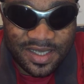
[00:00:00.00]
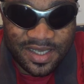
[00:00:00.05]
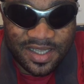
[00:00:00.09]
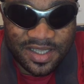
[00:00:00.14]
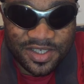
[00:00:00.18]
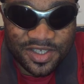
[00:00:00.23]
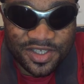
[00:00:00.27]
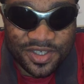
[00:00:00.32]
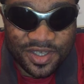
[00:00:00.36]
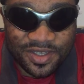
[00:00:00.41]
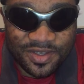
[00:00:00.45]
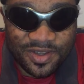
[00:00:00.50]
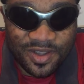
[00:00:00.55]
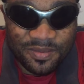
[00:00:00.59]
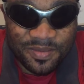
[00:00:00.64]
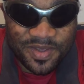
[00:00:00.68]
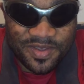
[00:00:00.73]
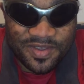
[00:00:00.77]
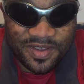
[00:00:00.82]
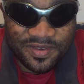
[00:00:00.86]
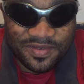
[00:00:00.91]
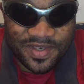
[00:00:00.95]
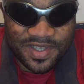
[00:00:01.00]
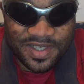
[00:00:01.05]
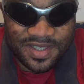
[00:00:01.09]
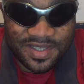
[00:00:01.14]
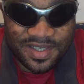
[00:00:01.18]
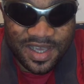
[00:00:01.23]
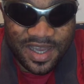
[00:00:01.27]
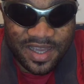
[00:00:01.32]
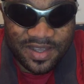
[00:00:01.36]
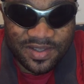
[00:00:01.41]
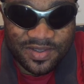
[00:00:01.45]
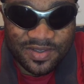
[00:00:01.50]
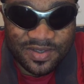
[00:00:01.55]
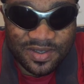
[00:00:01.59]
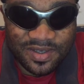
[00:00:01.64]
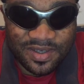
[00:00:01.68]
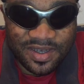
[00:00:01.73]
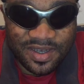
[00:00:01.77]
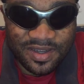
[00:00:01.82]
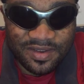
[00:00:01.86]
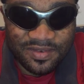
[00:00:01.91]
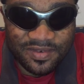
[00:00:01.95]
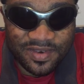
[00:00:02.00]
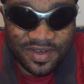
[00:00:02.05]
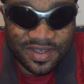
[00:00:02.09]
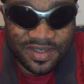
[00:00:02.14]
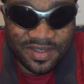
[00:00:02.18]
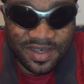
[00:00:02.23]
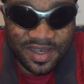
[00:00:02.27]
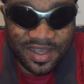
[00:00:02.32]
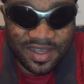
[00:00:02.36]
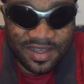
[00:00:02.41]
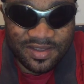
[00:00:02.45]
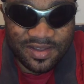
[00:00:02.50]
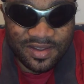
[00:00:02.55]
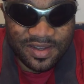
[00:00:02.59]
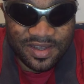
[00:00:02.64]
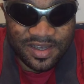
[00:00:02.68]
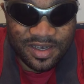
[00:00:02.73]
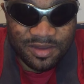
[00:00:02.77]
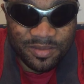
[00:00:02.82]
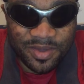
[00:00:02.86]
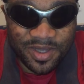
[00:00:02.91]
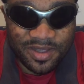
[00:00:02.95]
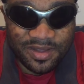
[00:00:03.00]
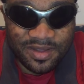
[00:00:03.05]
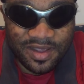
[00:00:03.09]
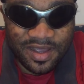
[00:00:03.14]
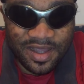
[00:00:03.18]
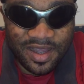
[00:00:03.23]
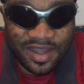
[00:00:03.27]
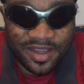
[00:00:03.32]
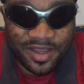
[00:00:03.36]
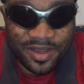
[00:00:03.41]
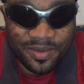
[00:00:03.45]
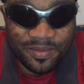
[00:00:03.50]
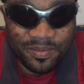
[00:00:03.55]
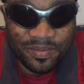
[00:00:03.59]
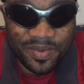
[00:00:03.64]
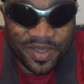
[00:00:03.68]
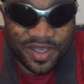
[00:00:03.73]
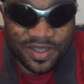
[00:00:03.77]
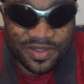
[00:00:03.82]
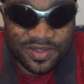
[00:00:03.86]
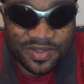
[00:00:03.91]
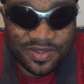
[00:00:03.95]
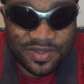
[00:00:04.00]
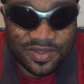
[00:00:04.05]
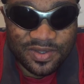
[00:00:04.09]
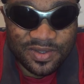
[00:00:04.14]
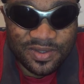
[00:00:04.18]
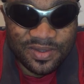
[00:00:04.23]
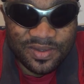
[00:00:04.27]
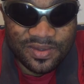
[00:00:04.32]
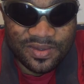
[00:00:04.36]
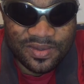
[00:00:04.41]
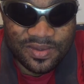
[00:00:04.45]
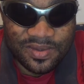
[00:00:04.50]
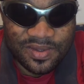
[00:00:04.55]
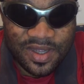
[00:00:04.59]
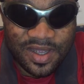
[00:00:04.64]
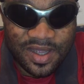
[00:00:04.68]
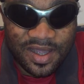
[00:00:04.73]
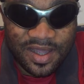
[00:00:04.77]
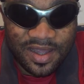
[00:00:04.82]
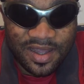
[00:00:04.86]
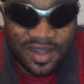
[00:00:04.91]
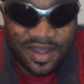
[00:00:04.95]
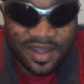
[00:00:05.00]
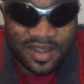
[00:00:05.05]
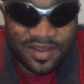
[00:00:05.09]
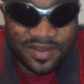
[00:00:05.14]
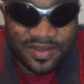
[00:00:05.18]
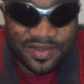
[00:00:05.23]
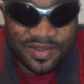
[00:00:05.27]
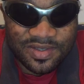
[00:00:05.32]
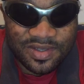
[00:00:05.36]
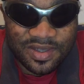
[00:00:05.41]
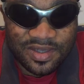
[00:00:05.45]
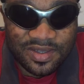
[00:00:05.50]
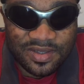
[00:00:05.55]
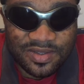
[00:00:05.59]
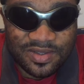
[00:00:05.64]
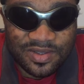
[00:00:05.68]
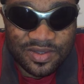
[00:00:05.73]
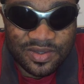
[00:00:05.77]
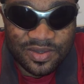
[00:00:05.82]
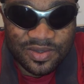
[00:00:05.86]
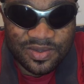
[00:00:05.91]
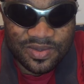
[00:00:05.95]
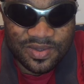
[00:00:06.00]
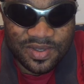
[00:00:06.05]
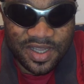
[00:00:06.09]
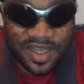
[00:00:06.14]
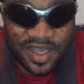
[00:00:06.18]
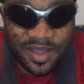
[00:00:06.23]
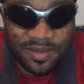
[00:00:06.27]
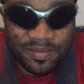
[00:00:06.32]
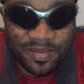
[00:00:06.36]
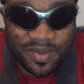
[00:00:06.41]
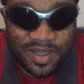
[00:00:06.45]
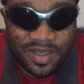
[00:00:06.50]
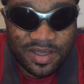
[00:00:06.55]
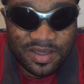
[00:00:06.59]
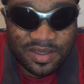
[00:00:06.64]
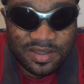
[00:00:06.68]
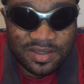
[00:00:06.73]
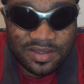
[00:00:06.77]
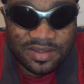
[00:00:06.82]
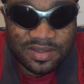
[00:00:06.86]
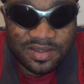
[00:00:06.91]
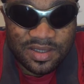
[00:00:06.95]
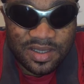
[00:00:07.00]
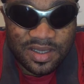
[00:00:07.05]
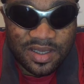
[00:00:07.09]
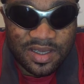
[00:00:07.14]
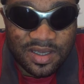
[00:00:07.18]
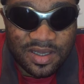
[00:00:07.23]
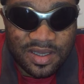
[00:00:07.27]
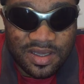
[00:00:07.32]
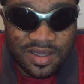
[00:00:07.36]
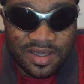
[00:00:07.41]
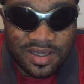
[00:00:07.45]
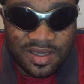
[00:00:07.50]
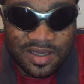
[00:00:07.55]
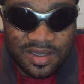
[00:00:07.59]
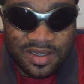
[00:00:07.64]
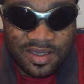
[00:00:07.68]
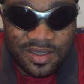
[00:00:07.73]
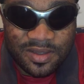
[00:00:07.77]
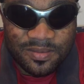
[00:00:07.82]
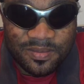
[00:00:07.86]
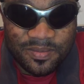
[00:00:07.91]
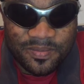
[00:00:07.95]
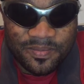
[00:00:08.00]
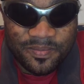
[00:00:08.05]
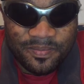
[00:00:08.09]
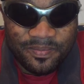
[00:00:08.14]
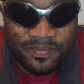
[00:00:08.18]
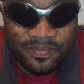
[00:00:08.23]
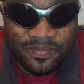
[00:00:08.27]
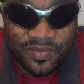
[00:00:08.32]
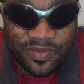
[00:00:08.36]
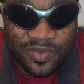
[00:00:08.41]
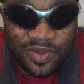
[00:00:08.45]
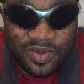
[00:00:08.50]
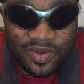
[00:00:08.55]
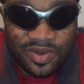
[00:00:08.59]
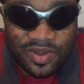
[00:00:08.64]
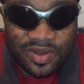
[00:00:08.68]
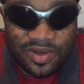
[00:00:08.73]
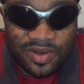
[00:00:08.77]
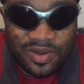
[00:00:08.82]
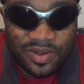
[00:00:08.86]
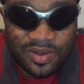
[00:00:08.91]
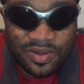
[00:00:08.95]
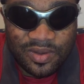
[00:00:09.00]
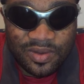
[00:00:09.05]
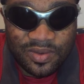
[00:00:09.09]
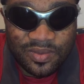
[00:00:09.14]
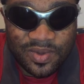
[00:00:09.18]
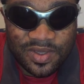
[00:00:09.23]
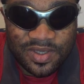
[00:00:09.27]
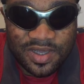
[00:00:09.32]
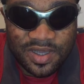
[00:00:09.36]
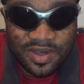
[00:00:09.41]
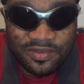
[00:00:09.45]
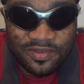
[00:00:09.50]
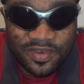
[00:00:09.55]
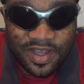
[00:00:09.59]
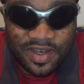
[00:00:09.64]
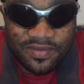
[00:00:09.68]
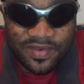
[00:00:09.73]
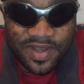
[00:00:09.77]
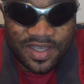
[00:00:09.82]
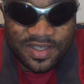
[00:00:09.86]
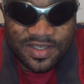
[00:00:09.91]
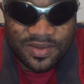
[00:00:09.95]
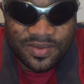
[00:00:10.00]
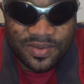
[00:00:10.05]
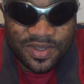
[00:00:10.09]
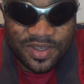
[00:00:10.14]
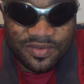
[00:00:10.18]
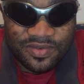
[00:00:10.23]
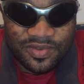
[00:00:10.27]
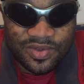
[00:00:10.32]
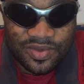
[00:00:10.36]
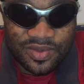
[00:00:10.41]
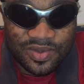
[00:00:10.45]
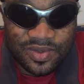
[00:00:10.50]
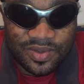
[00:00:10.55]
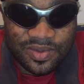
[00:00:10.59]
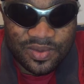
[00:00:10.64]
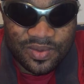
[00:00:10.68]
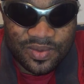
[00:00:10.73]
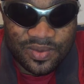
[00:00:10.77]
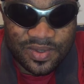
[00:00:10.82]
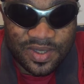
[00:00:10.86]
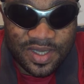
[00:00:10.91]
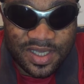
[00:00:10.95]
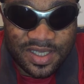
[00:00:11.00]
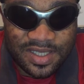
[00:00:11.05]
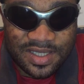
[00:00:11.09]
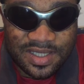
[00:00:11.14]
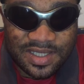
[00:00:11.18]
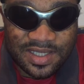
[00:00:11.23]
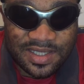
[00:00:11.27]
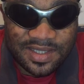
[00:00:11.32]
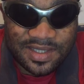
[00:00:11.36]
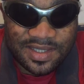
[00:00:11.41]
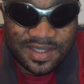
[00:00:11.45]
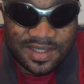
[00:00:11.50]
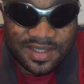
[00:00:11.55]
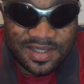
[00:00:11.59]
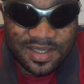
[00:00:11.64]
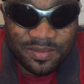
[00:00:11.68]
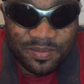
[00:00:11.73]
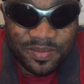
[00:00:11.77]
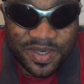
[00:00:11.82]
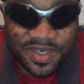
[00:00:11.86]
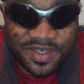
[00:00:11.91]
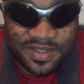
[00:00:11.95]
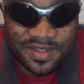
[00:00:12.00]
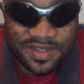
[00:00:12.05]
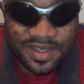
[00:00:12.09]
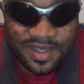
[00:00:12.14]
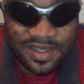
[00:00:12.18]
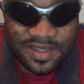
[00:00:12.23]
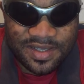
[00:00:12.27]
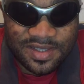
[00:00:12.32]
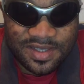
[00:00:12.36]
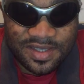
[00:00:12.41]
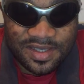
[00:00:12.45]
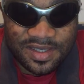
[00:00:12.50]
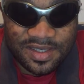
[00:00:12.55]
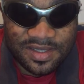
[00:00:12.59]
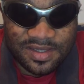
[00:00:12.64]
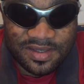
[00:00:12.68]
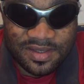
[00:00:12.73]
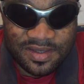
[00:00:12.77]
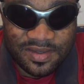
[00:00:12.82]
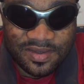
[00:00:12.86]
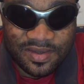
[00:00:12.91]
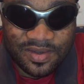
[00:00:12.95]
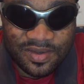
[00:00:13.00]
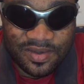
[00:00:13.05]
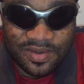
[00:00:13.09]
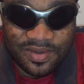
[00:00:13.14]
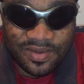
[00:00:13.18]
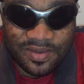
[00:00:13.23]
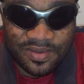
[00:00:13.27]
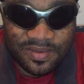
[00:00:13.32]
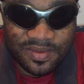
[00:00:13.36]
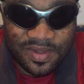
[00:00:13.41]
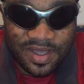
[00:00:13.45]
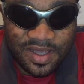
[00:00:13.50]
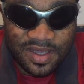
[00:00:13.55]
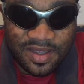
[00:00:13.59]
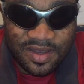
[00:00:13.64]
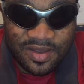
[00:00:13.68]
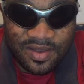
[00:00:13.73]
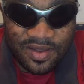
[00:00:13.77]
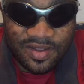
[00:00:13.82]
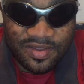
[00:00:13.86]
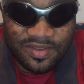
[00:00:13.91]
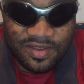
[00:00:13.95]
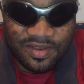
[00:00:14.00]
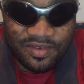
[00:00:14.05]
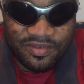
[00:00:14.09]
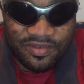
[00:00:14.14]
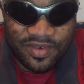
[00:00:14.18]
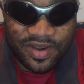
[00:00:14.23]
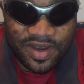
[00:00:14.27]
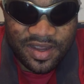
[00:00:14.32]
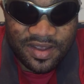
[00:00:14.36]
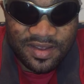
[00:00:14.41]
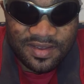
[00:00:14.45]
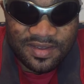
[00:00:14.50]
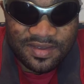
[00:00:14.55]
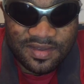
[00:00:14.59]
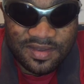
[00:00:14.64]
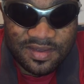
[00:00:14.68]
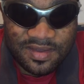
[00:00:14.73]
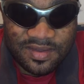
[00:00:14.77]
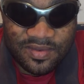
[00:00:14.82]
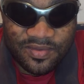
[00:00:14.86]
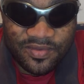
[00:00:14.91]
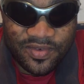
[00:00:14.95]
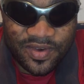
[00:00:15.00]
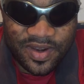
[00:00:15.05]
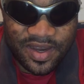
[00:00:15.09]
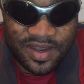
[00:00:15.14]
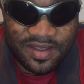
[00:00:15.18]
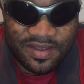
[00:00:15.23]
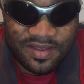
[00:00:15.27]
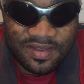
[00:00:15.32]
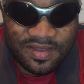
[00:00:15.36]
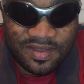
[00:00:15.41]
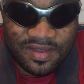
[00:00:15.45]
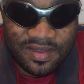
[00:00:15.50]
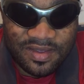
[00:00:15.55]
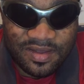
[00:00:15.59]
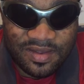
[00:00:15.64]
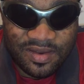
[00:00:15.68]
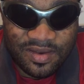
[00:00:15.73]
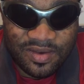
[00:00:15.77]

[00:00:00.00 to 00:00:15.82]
the shortcomings of this guy to your girlfriends, like talking about how he beats you, how he insults you to them, because you don't know what kind of advice they'll give to you. I think this is a personal thing, you know. Not your friends. Friends,